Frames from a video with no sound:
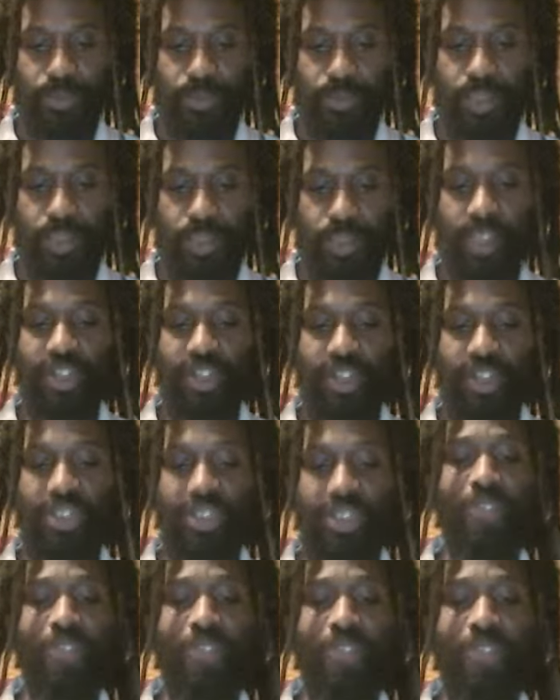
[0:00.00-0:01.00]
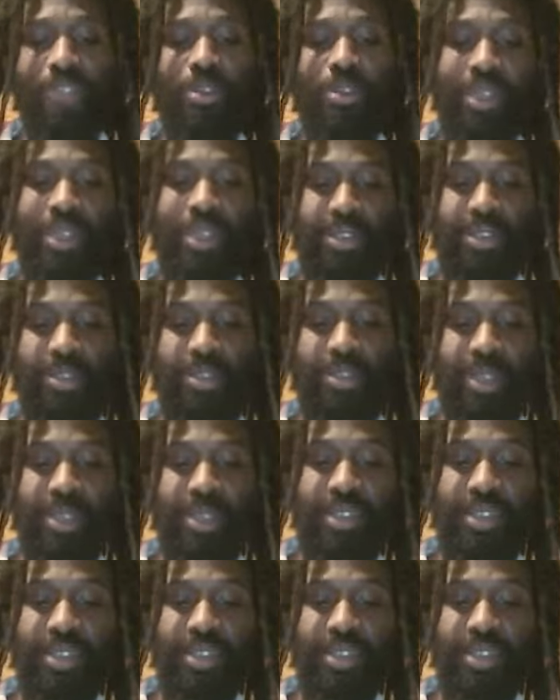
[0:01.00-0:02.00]
There are several methods, but the
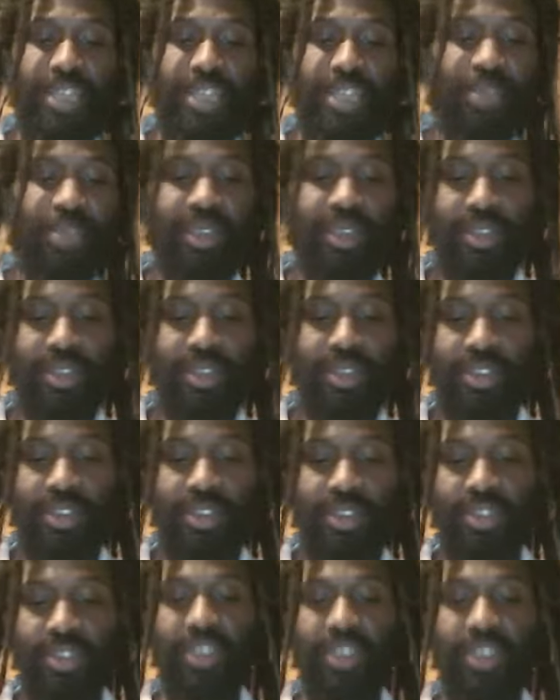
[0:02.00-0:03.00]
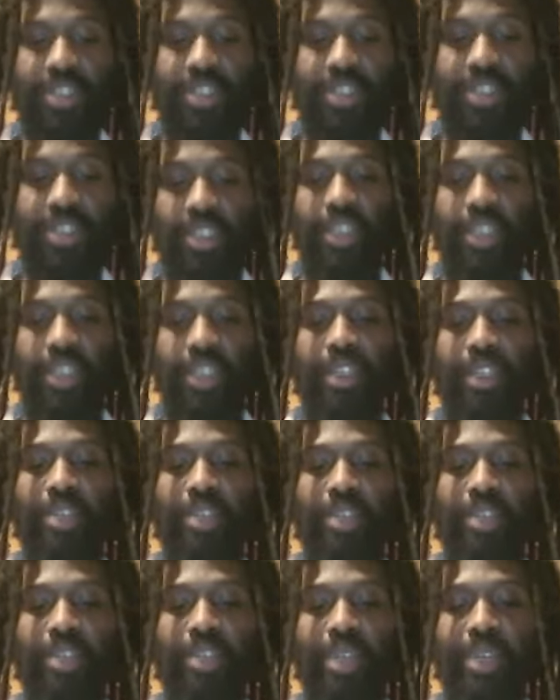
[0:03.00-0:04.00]
Zen method is to sit in the
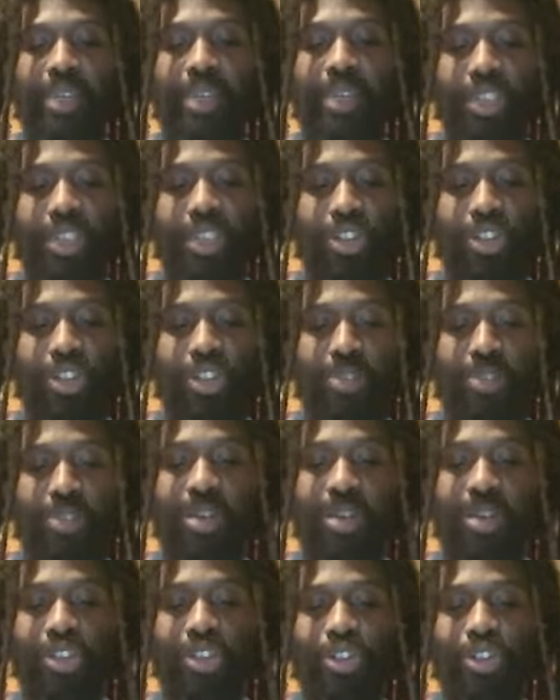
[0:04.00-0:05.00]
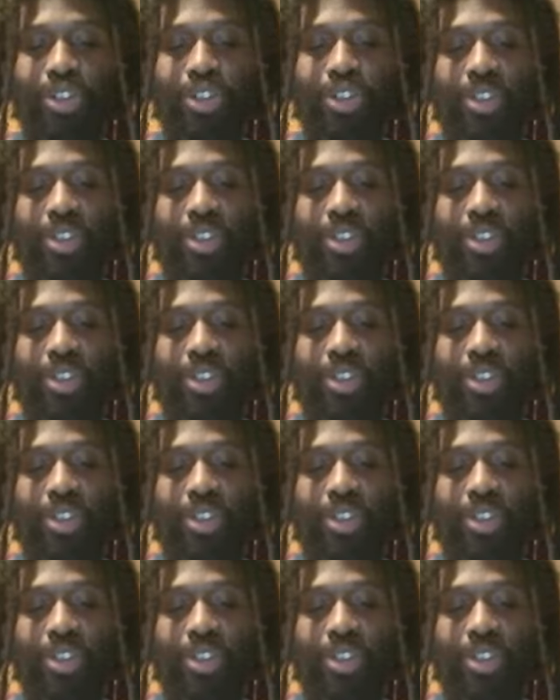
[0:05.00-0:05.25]
meditation posture